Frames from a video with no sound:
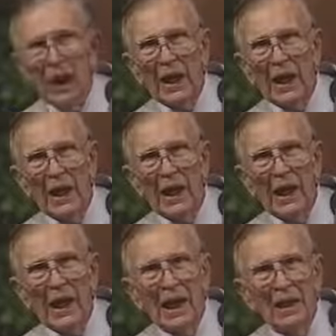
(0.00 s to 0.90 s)
lady,
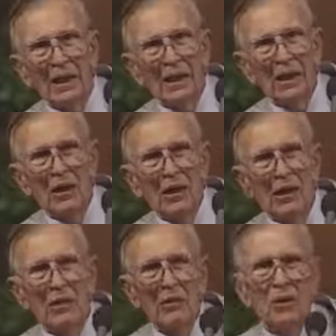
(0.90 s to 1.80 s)
and uh,
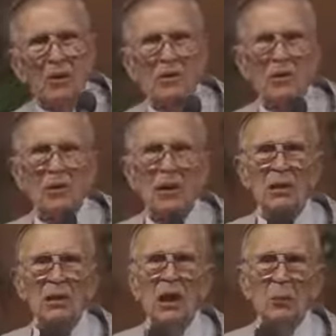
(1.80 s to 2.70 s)

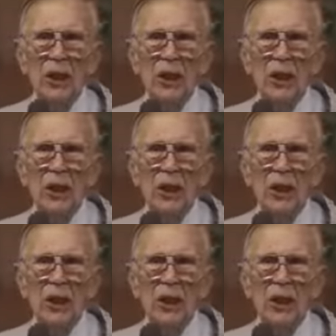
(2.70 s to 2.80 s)
they